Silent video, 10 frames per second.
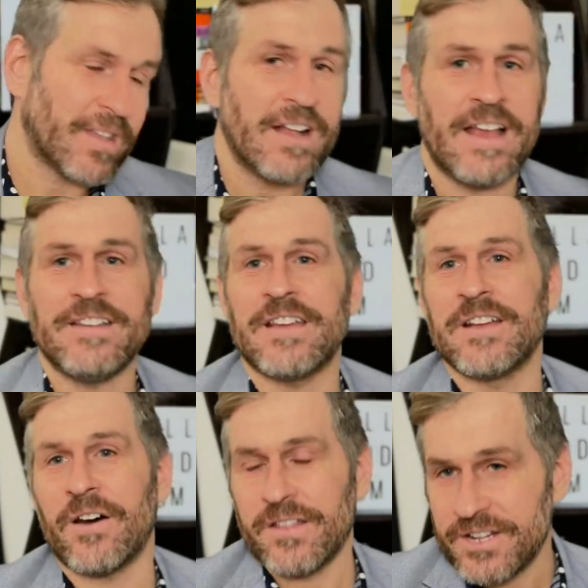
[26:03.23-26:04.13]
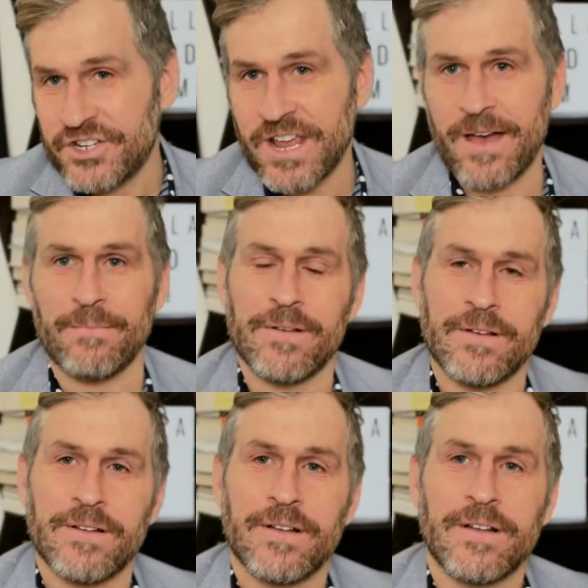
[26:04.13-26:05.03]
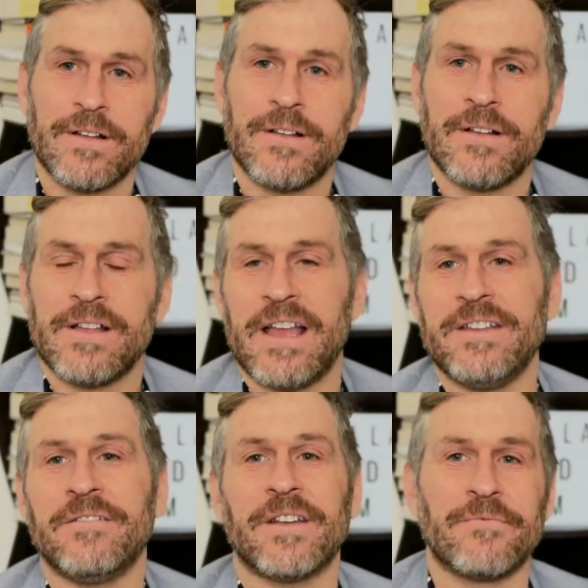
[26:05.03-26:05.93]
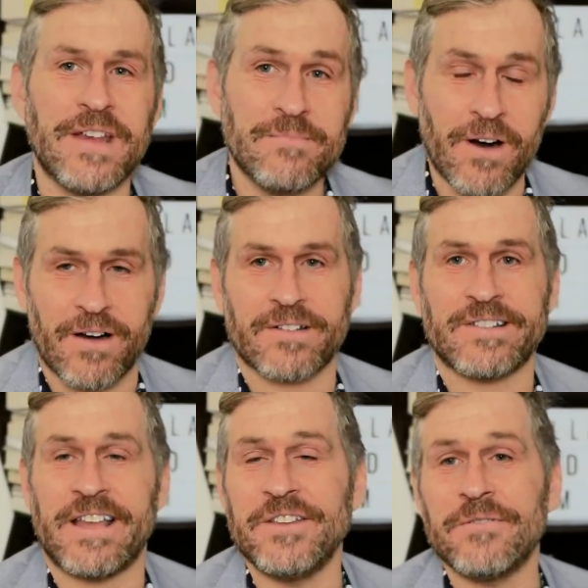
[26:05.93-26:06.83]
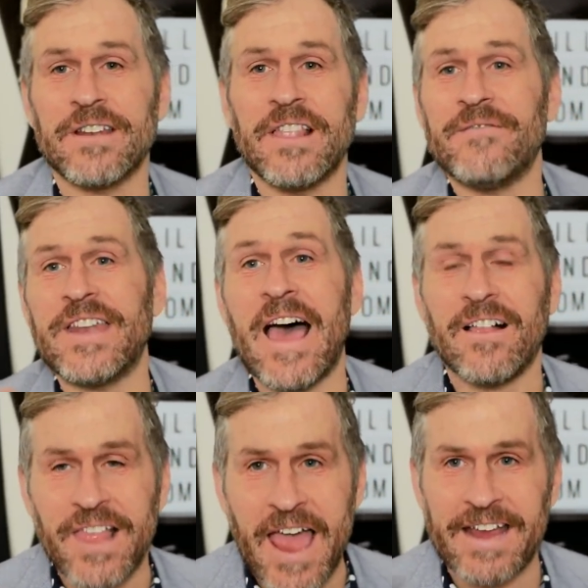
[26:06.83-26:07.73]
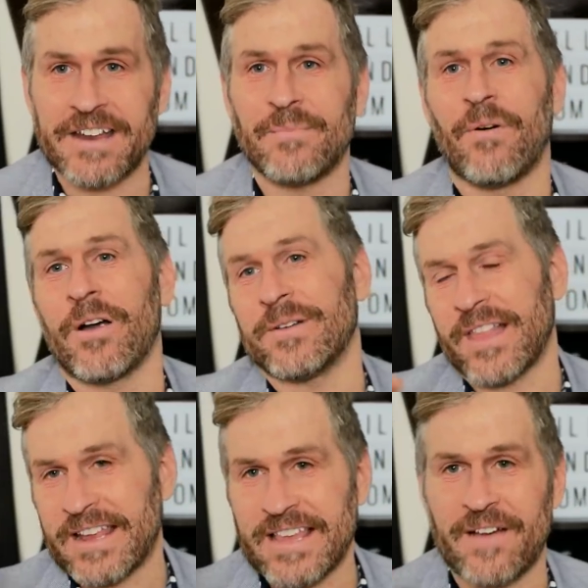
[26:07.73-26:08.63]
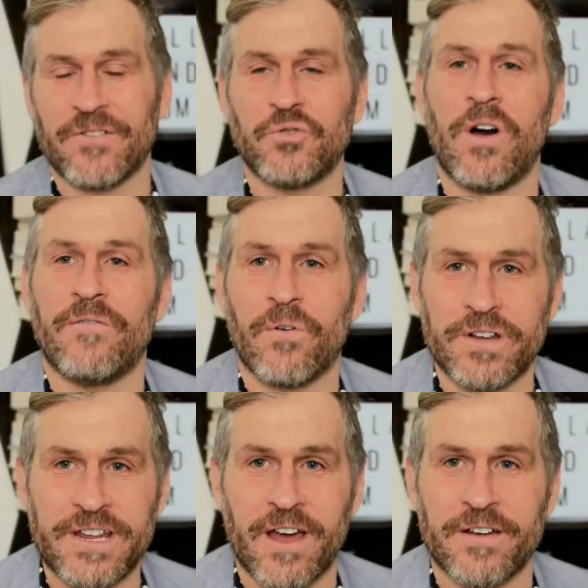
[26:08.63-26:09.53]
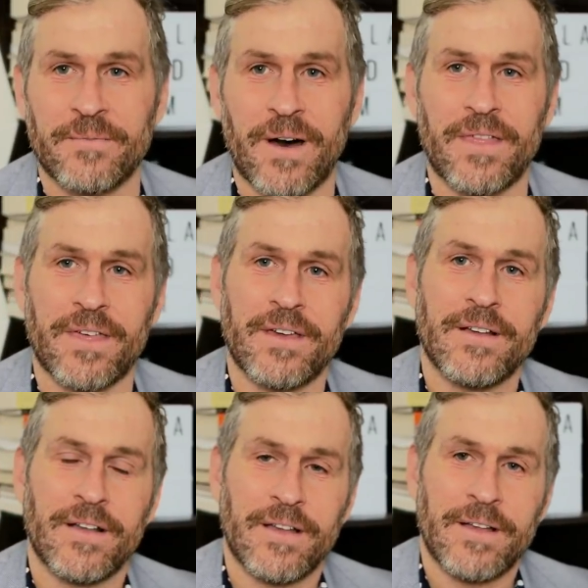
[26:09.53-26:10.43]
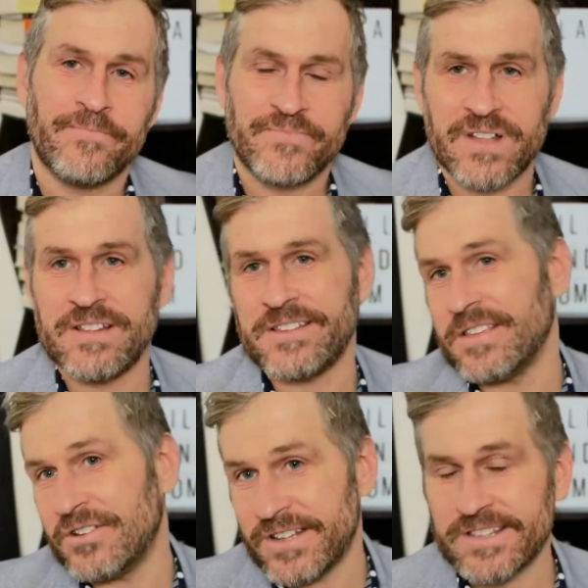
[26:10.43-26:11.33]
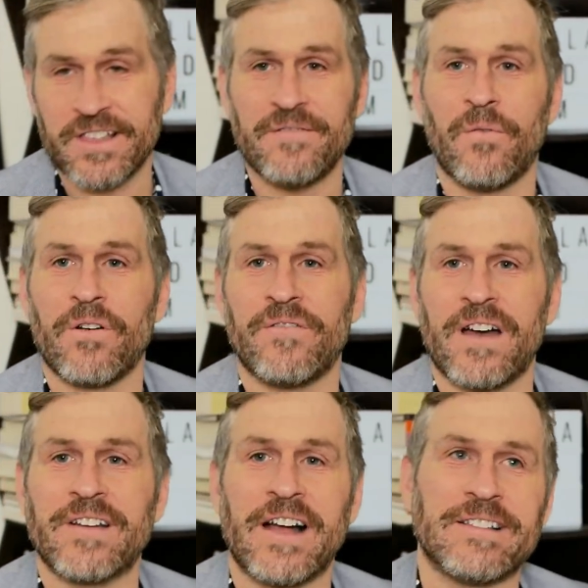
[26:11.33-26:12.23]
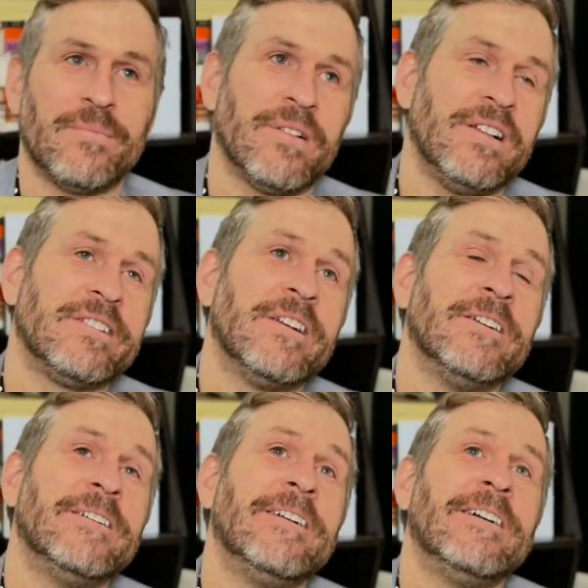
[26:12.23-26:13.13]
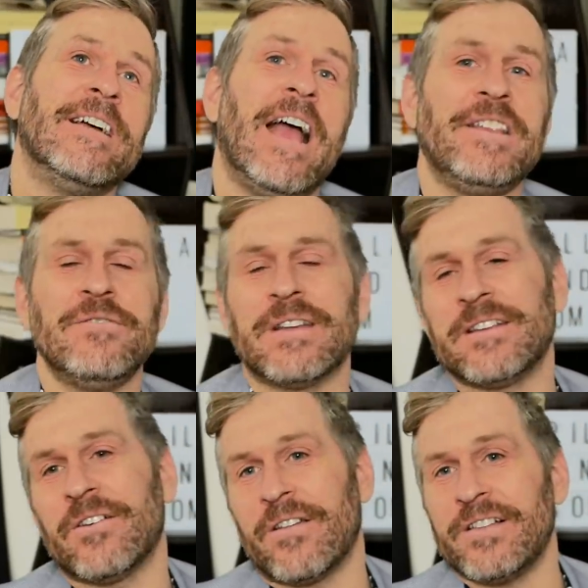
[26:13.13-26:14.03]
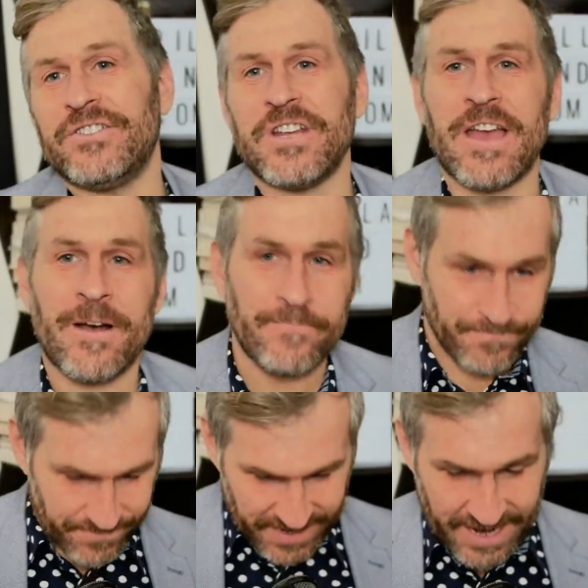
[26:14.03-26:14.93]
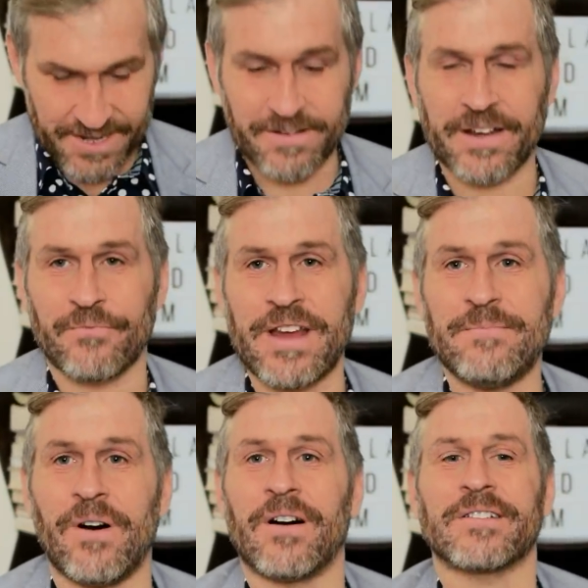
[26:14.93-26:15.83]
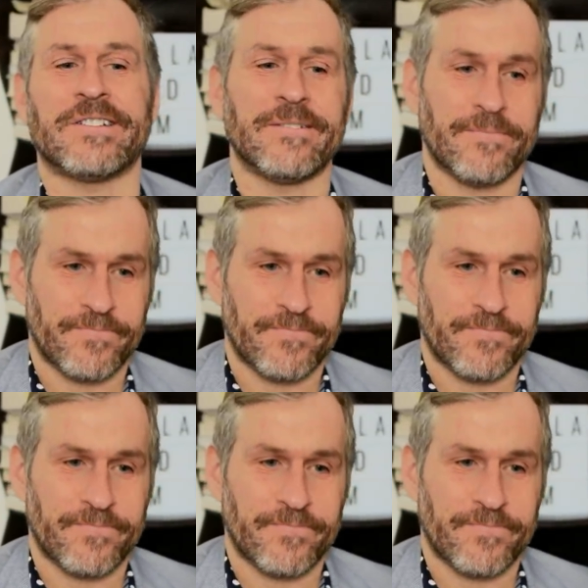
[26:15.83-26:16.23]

and you can go to the gym and you can read books and you can live in LA in an apartment like that for $1,200-$1,400 a month because you just live four or five guys in a place. And you can go to the gym and you can read books